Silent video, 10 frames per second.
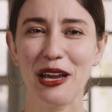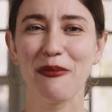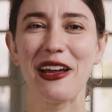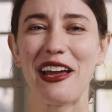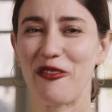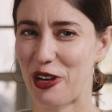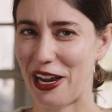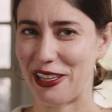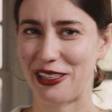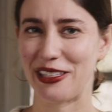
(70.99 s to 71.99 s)
time I ever
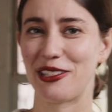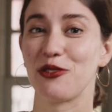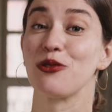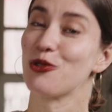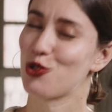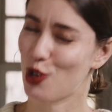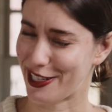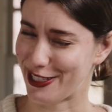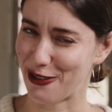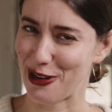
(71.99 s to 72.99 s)
had this
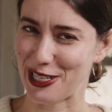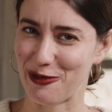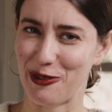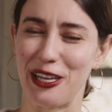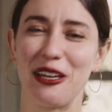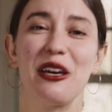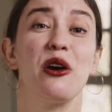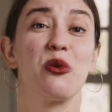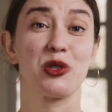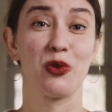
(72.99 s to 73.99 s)
dressing recipe
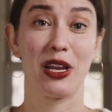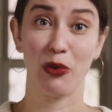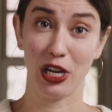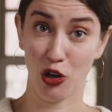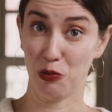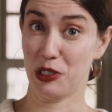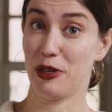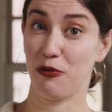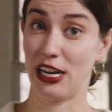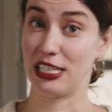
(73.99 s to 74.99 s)
was when I went home to
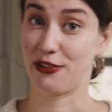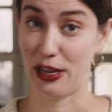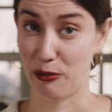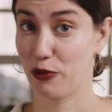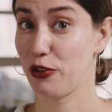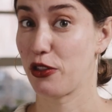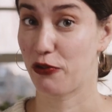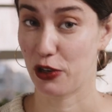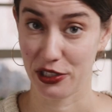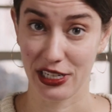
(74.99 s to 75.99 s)
meet Ryan's family for the
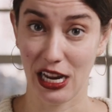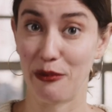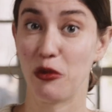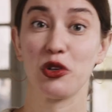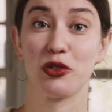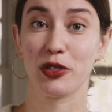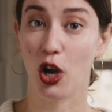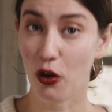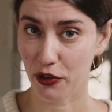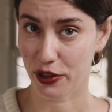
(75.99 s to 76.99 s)
first time, which was
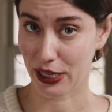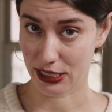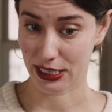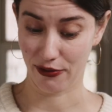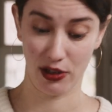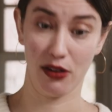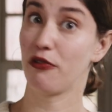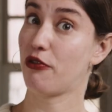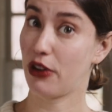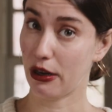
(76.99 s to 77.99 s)
over Thanksgiving.
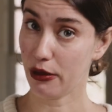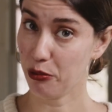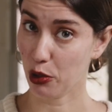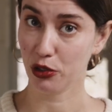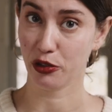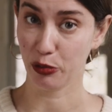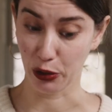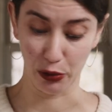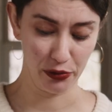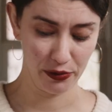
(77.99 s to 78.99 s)
Very bold
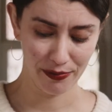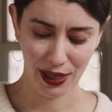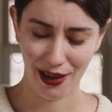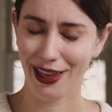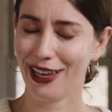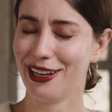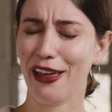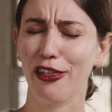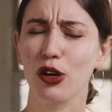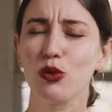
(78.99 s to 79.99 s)
move, and I
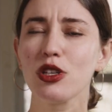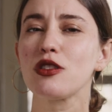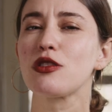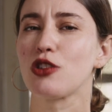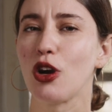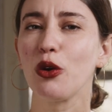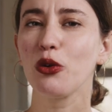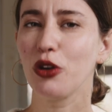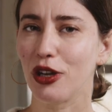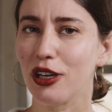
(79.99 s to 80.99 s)
thought it was so
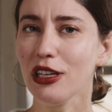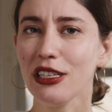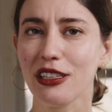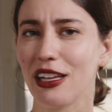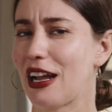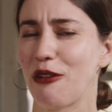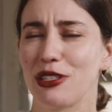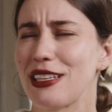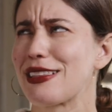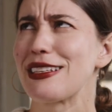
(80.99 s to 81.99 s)
good. Like, I
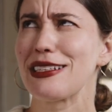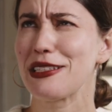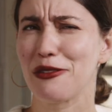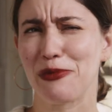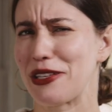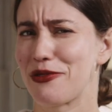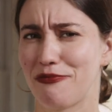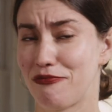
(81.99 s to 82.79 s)
was like, this is the best